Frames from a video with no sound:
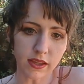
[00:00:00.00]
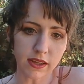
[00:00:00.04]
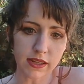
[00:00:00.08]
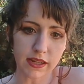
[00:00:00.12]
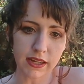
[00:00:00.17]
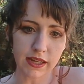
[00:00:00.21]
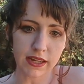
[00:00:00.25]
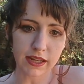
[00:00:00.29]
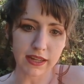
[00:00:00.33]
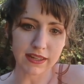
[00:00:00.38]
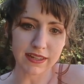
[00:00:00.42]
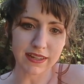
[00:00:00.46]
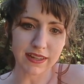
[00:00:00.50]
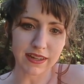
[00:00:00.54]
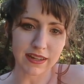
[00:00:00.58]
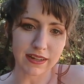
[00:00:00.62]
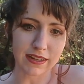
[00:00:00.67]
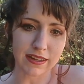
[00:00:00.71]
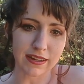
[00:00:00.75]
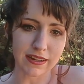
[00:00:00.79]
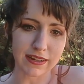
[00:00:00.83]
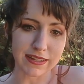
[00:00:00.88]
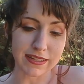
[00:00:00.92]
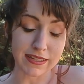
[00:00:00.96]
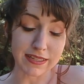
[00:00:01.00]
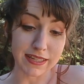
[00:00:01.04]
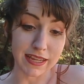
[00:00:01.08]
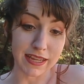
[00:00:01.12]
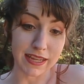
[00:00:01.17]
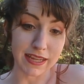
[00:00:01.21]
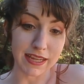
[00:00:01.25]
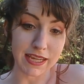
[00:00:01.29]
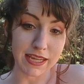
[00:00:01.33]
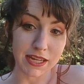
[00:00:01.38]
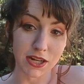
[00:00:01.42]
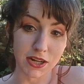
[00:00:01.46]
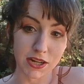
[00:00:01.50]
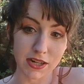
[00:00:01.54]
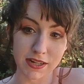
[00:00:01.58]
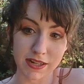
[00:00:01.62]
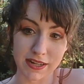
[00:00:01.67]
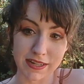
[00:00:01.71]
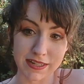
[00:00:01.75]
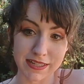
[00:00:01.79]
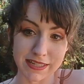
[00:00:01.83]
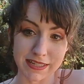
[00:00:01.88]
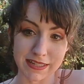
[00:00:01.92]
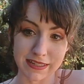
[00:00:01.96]
And I say here
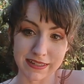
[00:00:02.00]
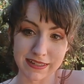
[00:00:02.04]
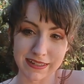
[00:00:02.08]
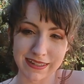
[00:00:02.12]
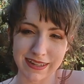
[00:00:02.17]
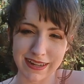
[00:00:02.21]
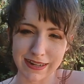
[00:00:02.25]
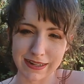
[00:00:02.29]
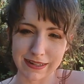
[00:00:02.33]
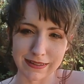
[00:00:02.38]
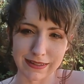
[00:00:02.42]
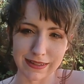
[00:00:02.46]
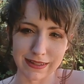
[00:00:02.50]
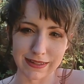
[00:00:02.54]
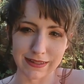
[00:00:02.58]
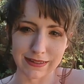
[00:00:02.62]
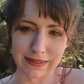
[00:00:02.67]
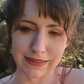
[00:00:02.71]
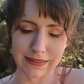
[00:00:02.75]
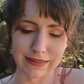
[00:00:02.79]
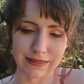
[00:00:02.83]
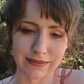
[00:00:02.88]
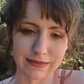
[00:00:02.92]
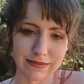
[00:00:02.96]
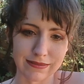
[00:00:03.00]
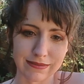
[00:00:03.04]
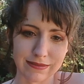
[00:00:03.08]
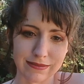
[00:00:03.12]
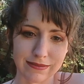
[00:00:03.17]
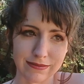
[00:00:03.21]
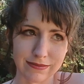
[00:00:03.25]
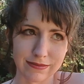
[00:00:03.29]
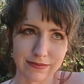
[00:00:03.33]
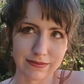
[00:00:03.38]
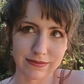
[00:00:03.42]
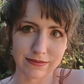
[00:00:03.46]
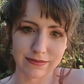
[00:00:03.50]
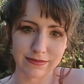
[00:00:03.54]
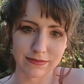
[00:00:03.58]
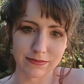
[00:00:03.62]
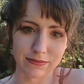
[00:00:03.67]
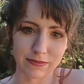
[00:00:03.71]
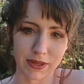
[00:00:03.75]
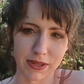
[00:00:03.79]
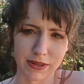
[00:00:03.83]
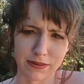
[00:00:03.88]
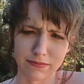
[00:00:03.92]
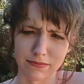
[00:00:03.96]
as a kind of like a
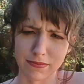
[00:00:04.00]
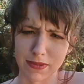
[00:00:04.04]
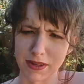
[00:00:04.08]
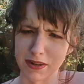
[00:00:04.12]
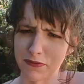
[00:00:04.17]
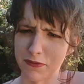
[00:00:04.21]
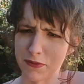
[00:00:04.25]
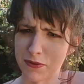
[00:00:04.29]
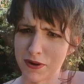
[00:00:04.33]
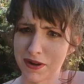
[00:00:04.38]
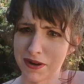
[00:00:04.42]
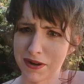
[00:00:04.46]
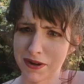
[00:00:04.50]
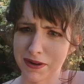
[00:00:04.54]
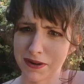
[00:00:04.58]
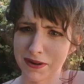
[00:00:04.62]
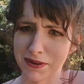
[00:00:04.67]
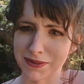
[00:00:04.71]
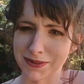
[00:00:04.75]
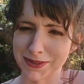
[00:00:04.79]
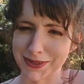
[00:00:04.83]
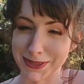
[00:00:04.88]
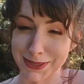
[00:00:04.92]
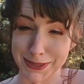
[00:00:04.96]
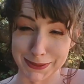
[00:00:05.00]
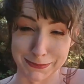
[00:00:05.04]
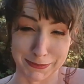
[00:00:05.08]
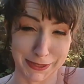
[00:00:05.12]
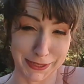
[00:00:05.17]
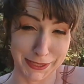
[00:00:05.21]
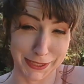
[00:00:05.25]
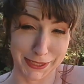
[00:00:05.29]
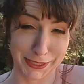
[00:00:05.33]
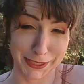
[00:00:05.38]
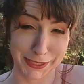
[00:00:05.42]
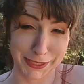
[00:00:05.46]
metaphor, simile.